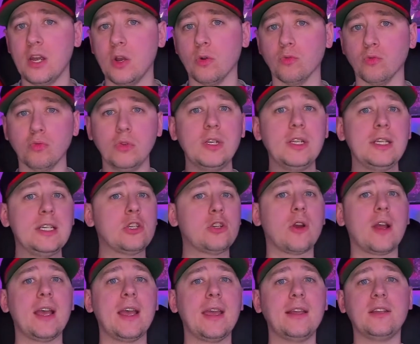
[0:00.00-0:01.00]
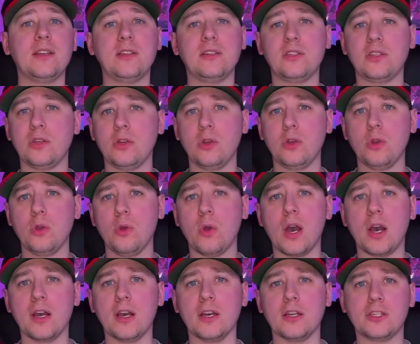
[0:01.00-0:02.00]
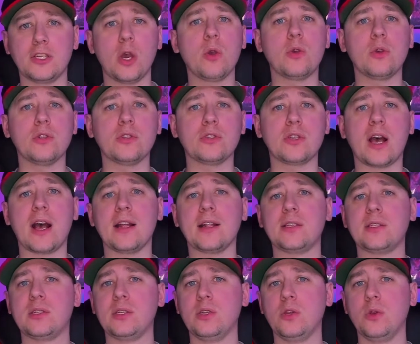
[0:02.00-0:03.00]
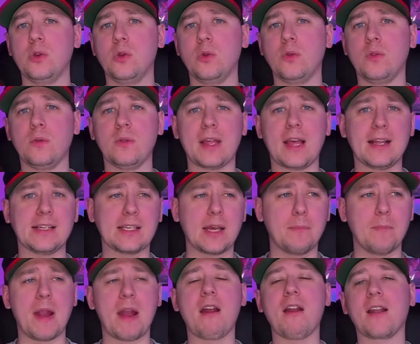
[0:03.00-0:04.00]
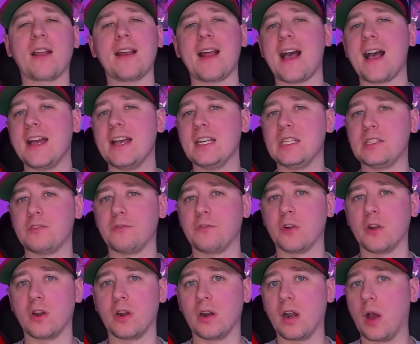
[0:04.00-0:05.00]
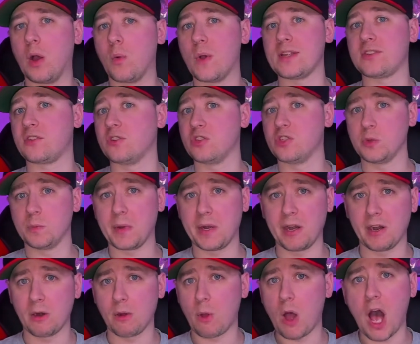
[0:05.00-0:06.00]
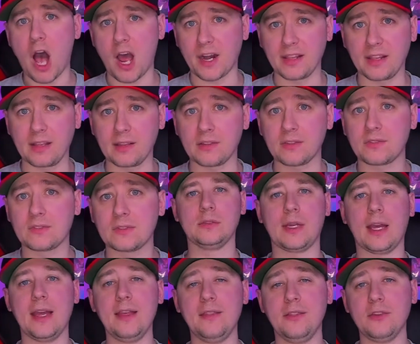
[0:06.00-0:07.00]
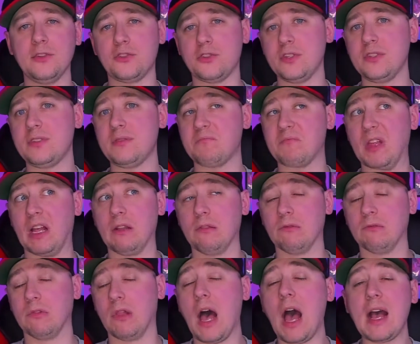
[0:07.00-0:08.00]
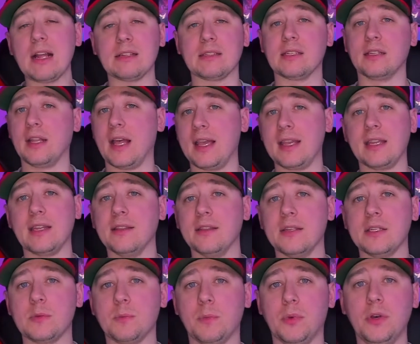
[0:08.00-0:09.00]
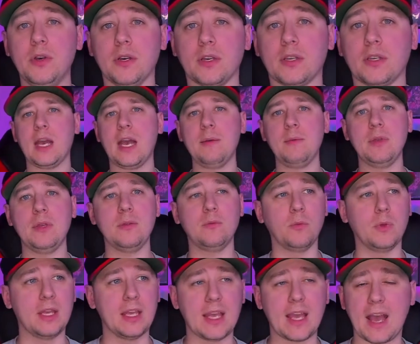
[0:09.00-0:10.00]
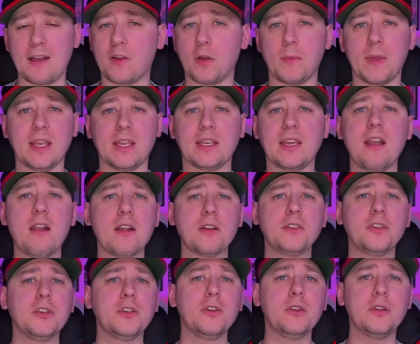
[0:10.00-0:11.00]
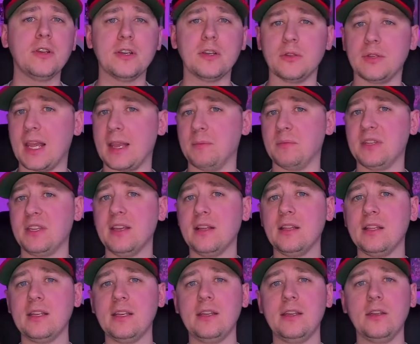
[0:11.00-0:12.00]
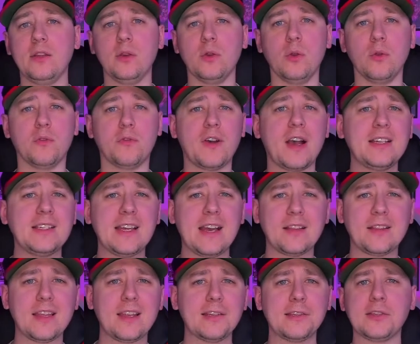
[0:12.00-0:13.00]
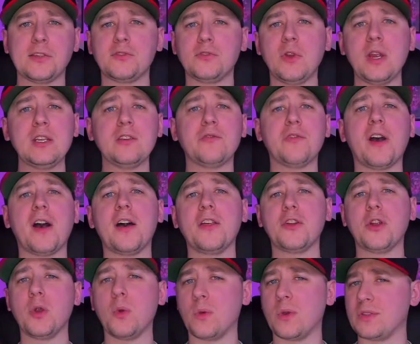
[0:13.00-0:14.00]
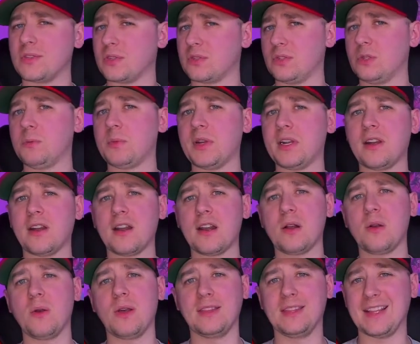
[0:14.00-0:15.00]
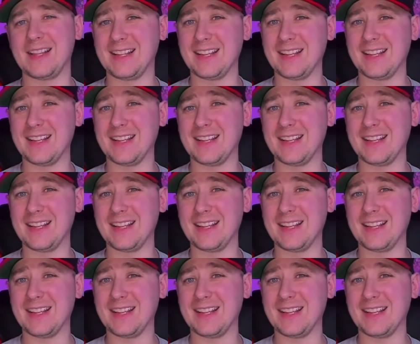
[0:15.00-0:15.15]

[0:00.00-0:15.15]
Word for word: really trying to do a tokusatsu that's Americanized for a Western superhero audience. And there's just a lot to like in this book. I mean, we have our main character named Dylan who finds out that his estranged father was a superhero and